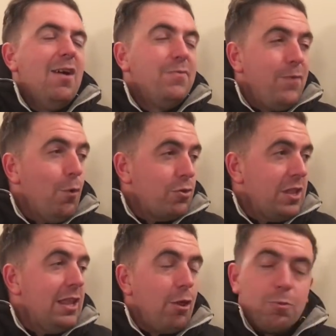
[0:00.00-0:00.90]

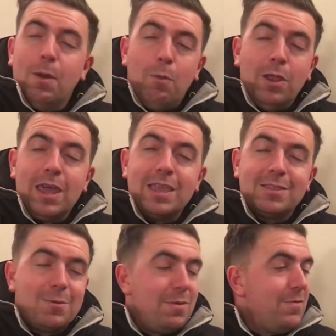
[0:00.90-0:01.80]
Unfortunately, lost my wallet,
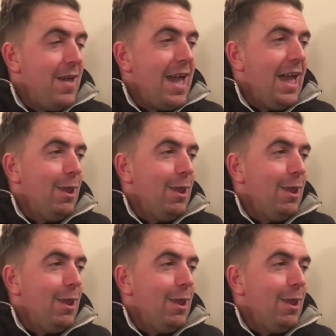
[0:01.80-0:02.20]
to be fair.